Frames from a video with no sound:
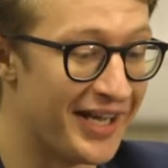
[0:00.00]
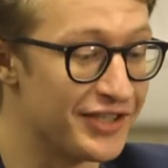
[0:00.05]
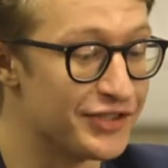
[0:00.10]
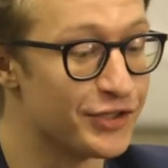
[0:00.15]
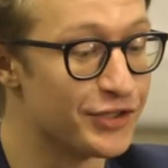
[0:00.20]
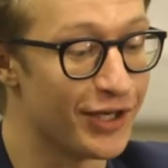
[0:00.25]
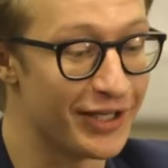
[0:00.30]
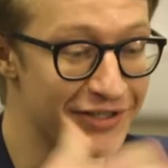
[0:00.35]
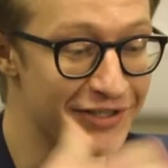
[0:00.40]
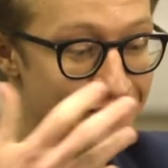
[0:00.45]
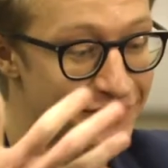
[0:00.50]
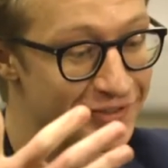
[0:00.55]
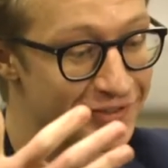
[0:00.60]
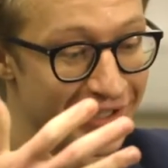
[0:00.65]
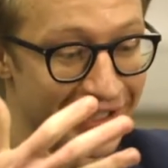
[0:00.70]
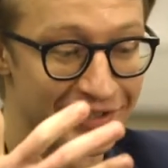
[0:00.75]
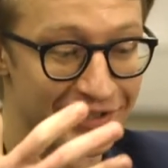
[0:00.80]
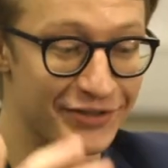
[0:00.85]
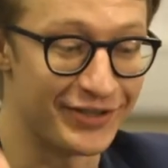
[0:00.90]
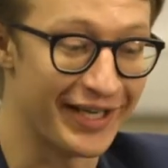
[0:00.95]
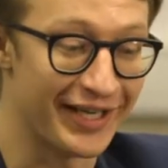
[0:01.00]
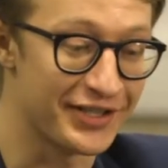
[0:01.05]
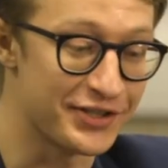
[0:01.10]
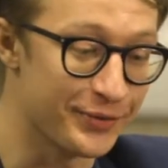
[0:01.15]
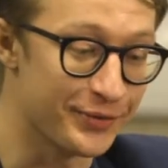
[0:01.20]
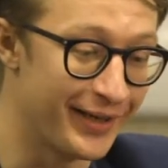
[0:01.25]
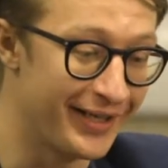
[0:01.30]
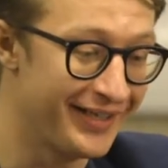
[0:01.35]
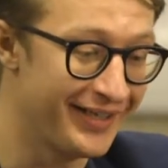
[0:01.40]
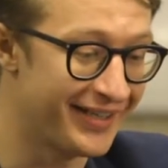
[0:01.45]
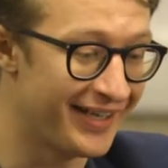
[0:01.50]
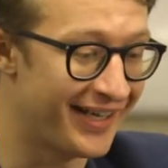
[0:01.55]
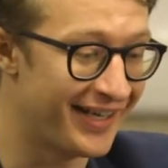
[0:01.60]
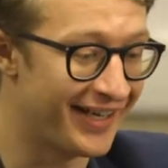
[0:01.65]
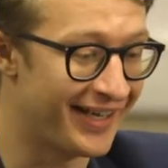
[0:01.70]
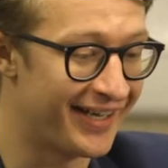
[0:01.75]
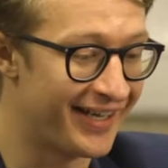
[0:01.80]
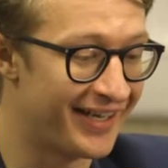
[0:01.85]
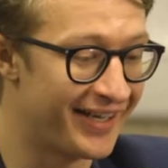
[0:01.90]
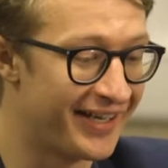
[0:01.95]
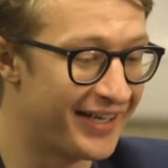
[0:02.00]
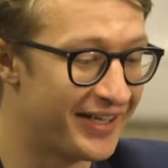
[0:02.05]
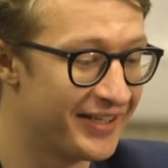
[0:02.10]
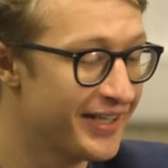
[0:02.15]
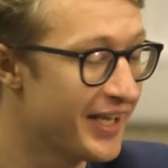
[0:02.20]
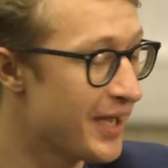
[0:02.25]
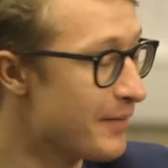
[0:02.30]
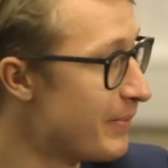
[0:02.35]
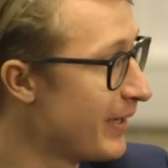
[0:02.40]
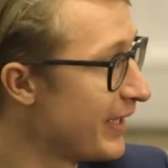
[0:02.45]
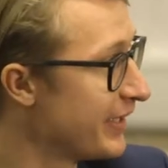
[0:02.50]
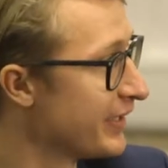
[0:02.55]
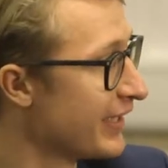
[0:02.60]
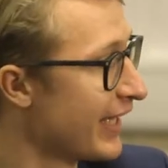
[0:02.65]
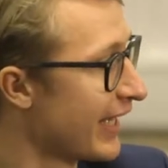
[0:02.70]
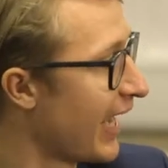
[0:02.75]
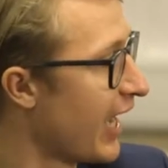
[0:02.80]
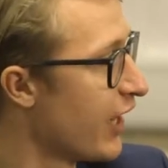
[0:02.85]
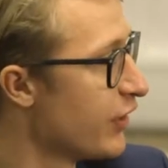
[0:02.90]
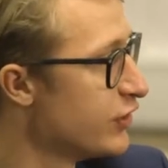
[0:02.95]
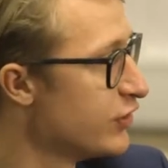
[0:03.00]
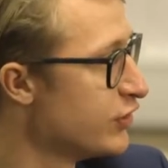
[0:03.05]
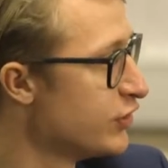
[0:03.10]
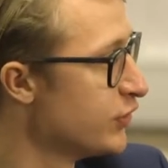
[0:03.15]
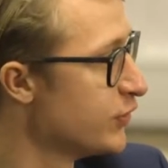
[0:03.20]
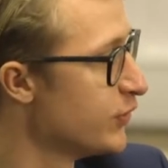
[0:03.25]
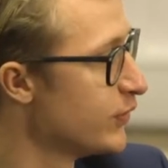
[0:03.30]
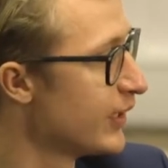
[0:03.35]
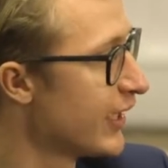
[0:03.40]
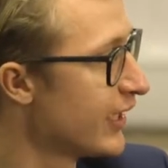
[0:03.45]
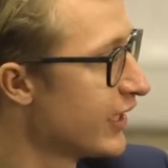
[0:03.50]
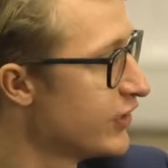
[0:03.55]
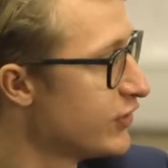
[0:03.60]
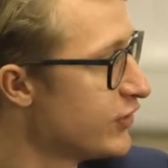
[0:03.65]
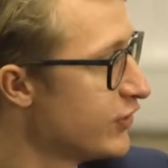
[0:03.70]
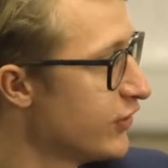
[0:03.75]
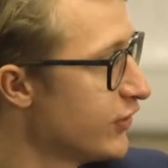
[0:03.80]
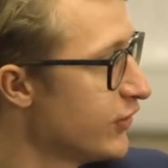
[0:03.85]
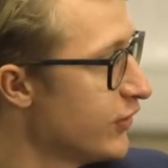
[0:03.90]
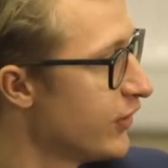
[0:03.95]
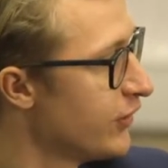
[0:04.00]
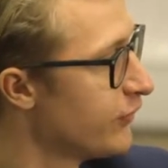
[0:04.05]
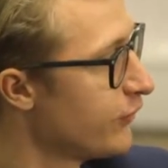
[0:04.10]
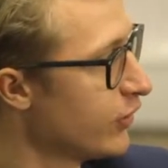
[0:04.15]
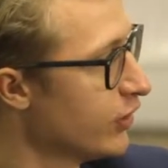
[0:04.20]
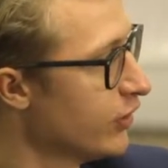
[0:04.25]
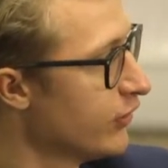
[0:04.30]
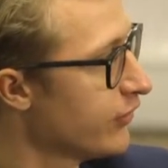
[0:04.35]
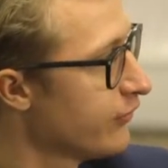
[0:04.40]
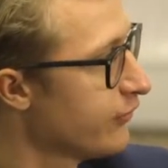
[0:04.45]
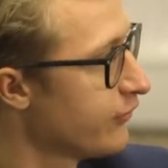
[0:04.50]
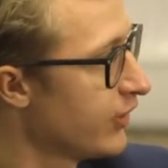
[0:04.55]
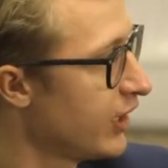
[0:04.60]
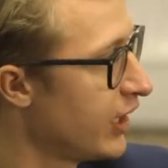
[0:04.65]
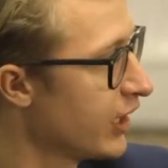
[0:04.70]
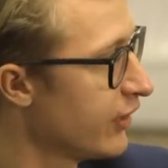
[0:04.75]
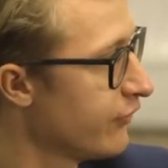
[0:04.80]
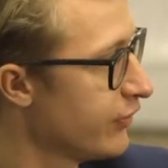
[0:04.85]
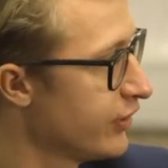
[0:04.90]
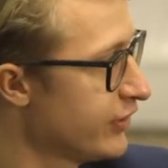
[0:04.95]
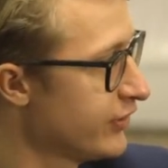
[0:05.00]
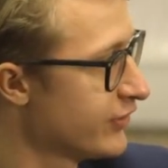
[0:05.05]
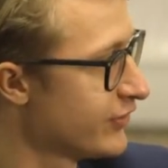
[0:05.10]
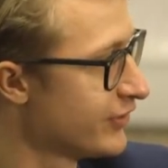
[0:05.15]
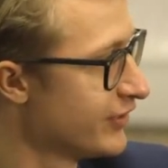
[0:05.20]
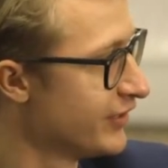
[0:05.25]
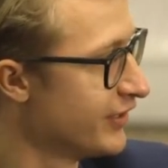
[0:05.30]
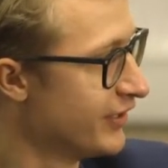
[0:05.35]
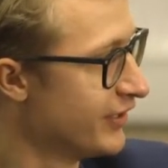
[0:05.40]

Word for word: so let's like to take us away. yeah, Ben, like how did you get into the field of AI governance?